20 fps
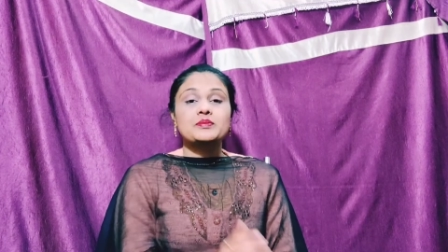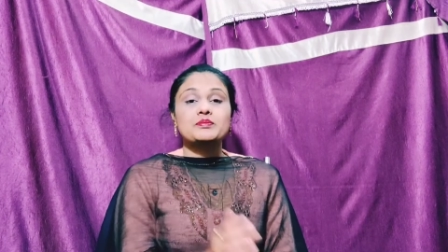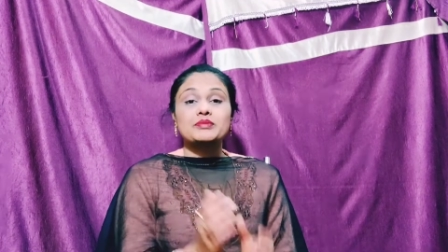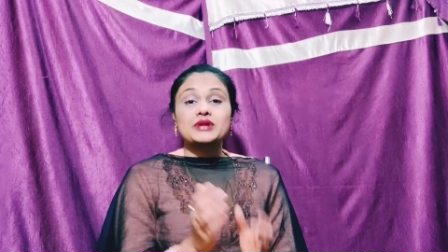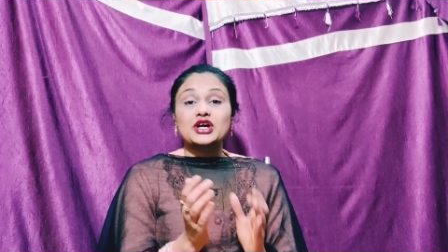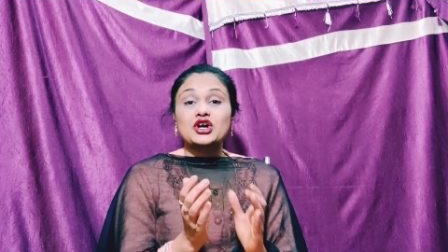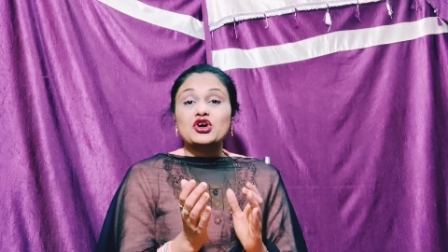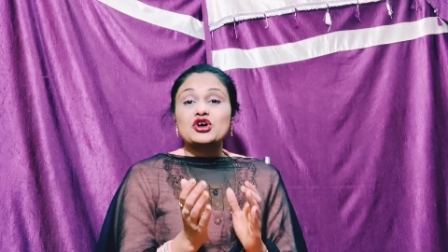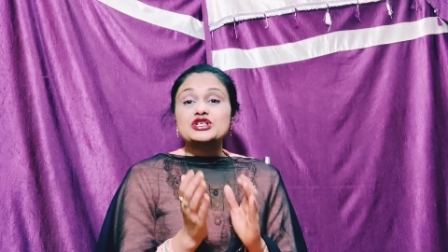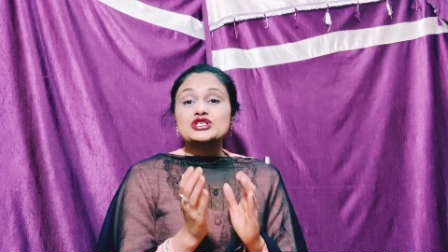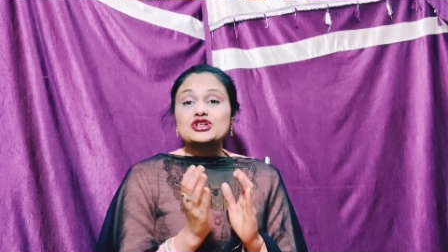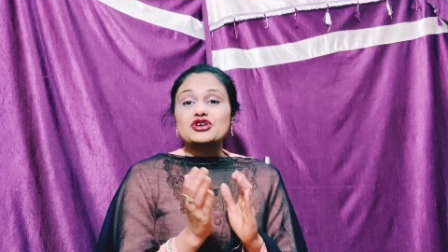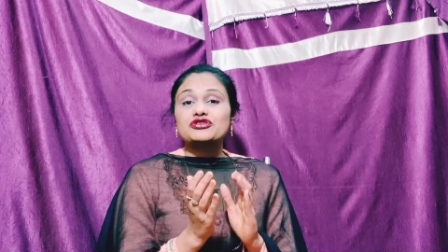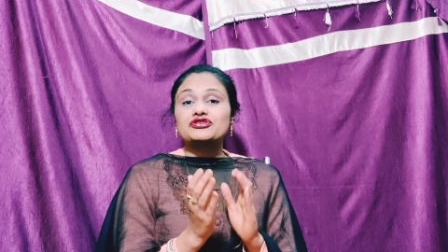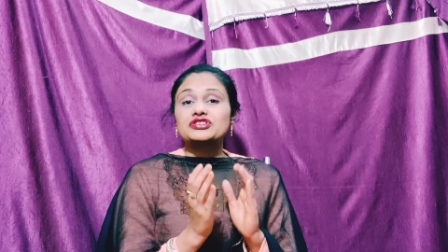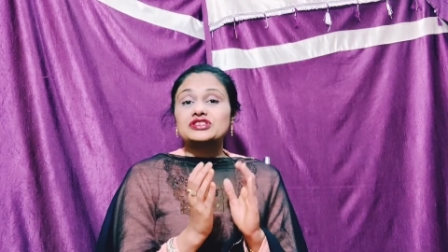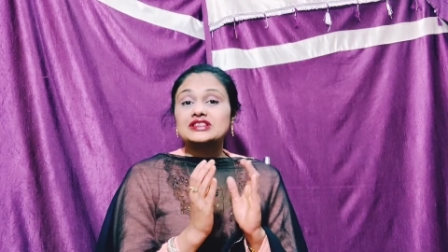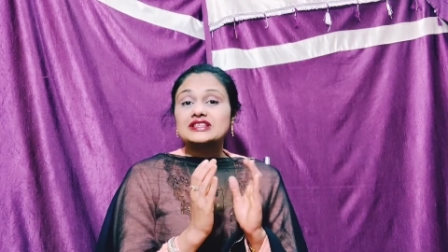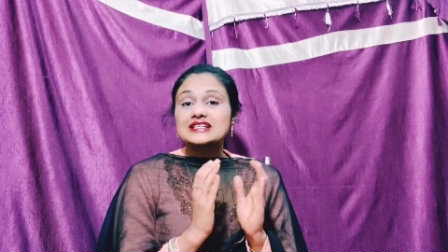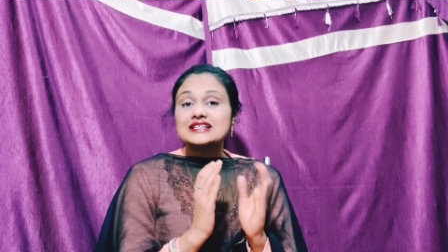because
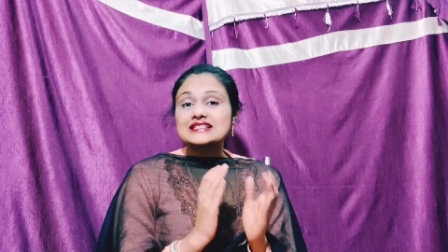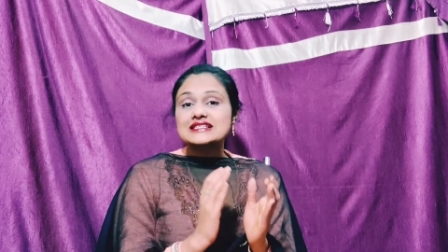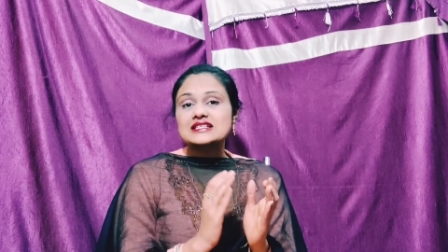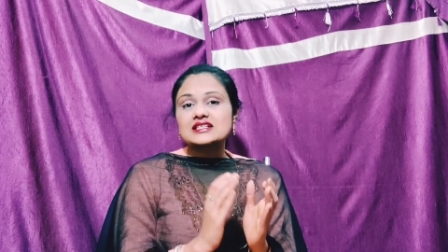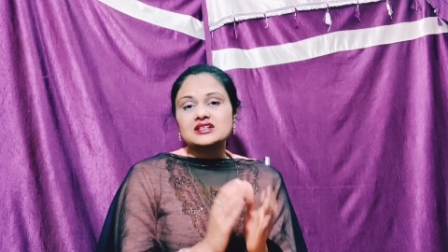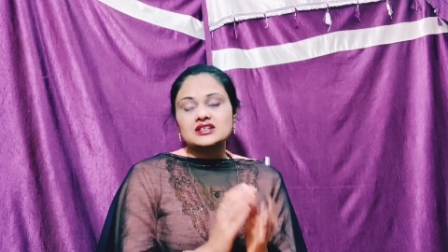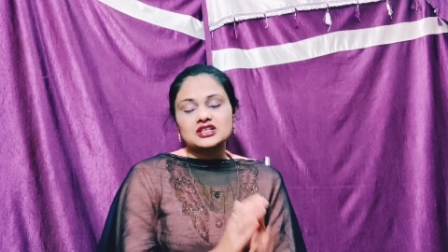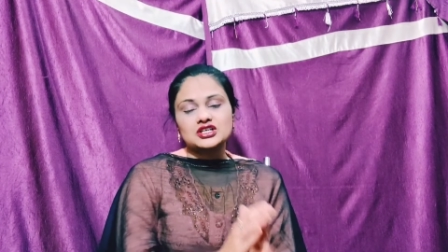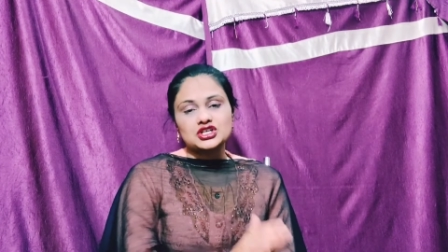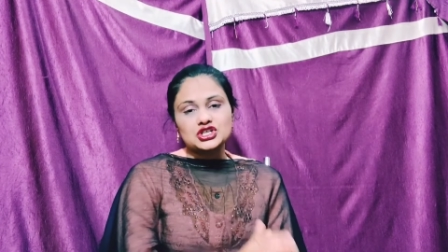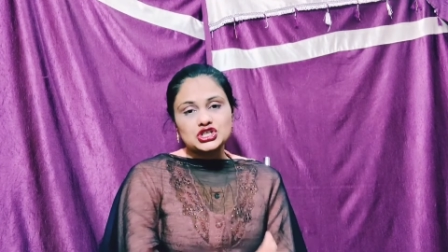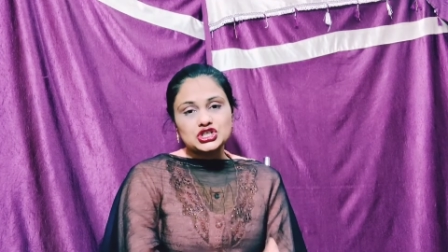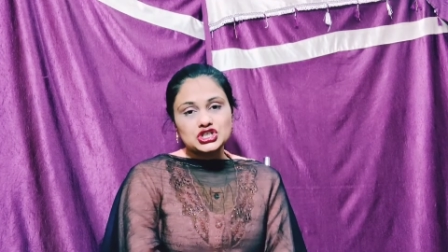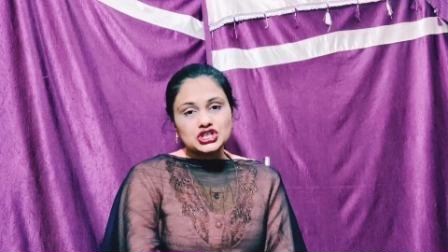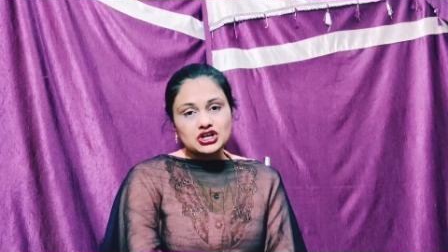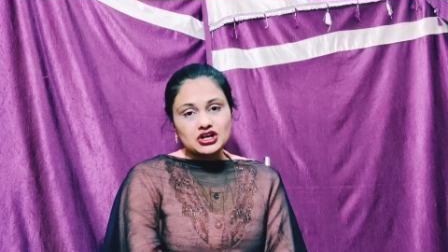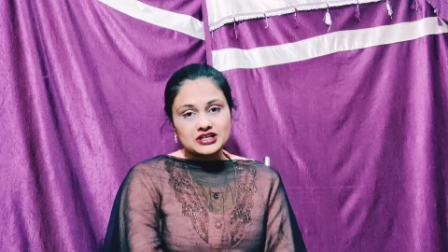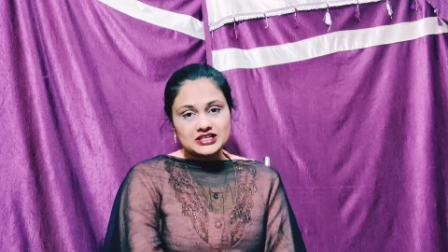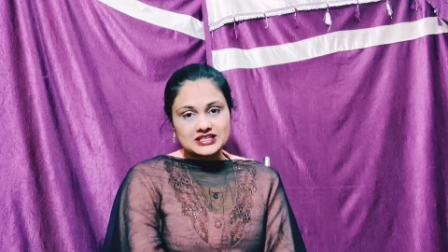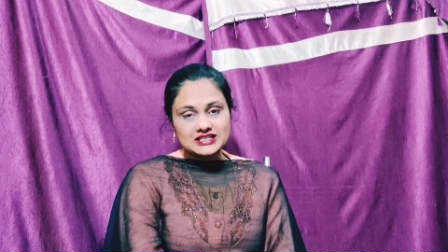of this
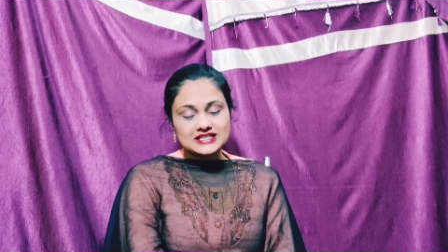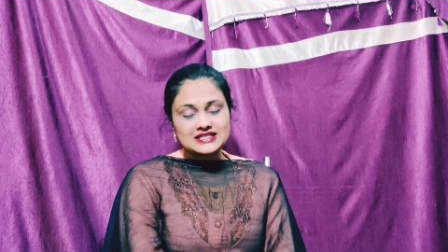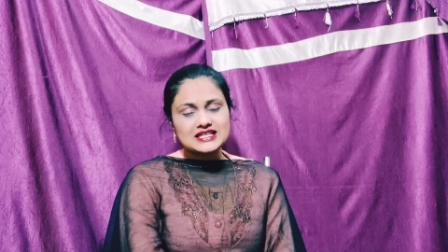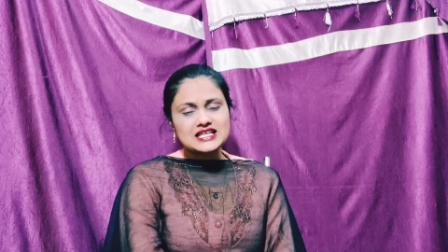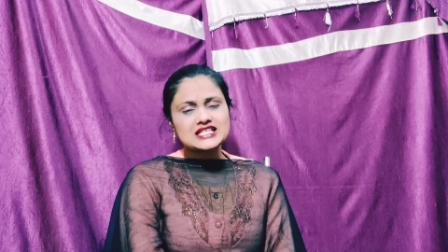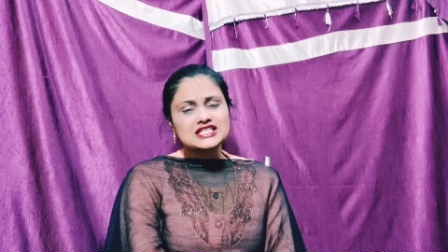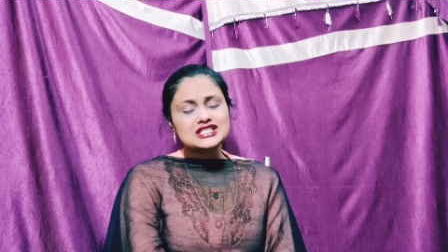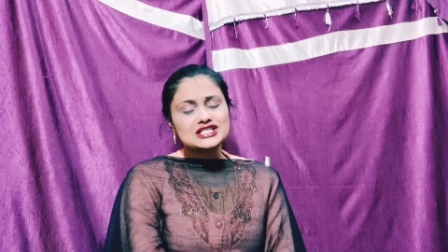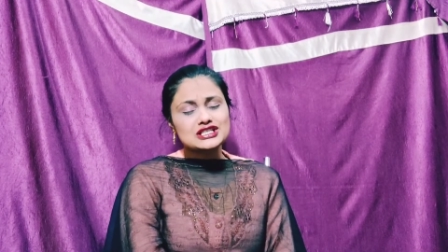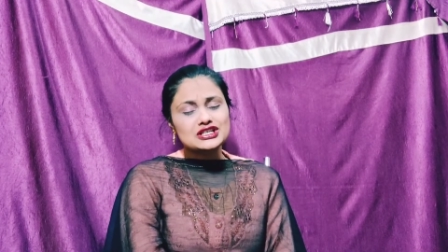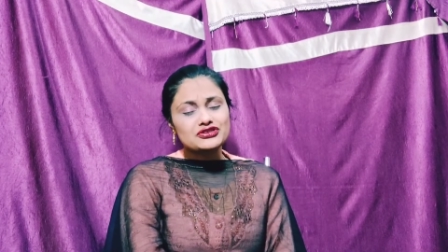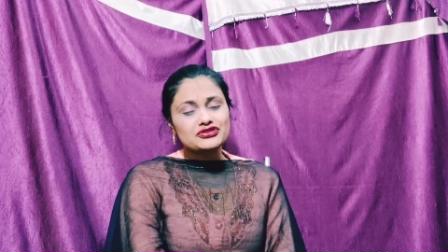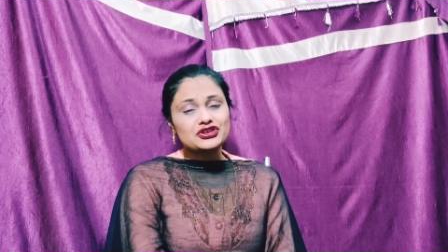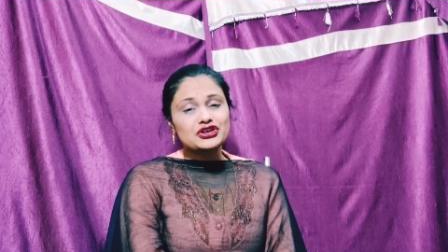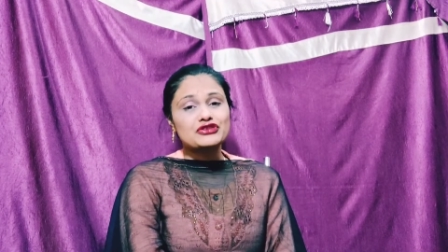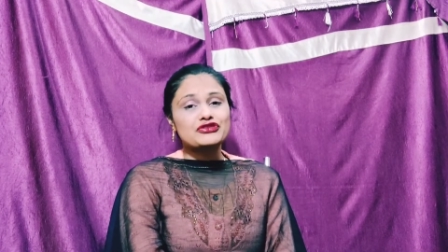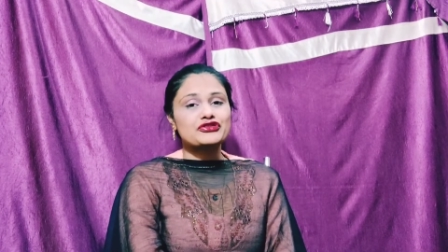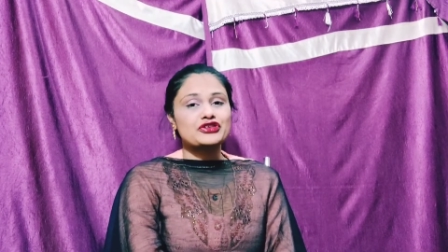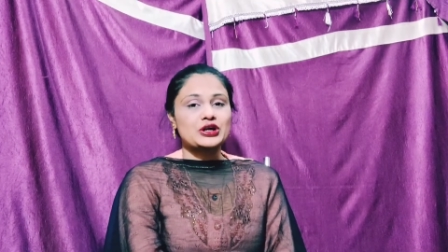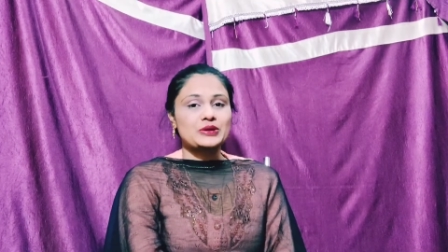jaundice. They
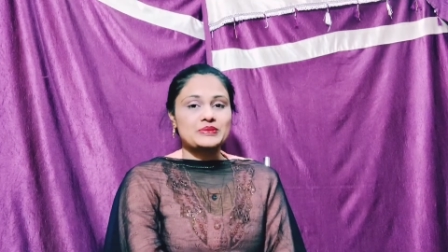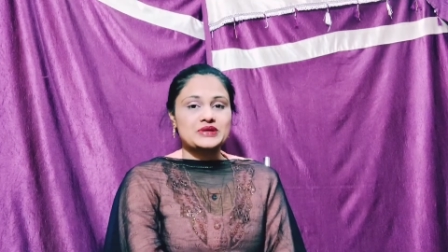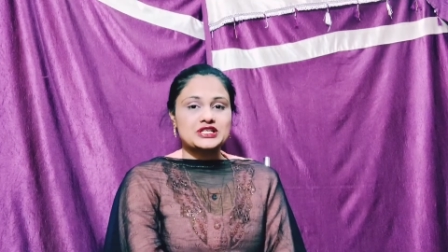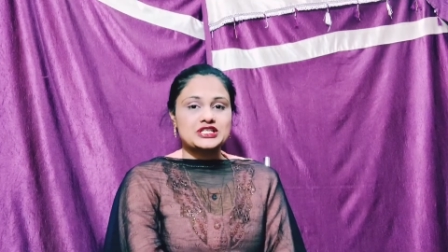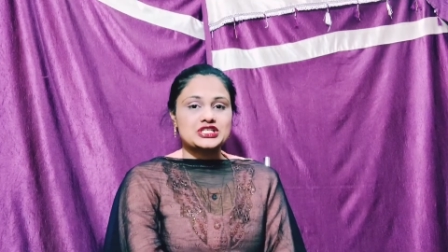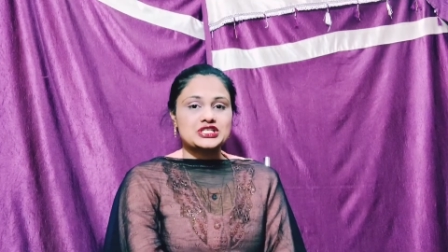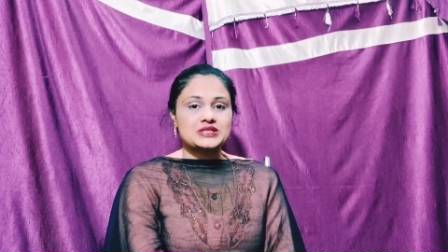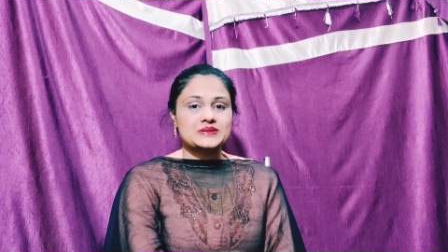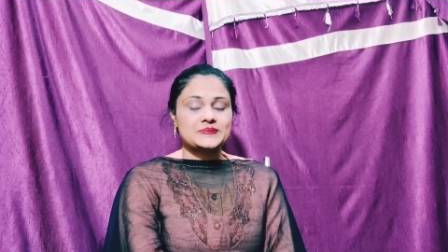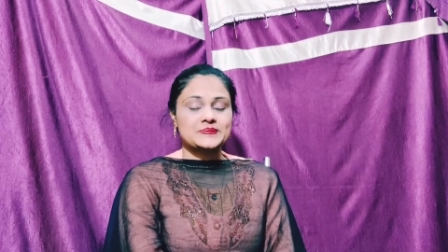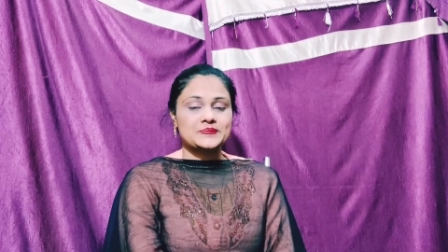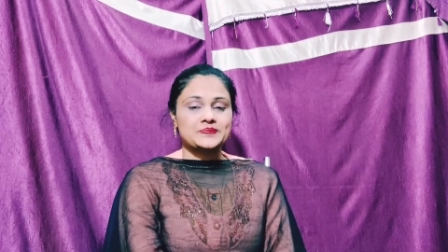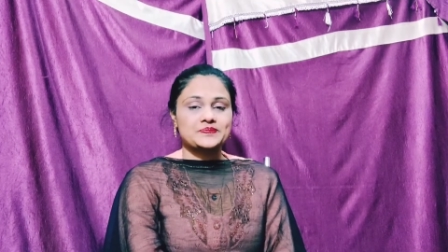suffer from it.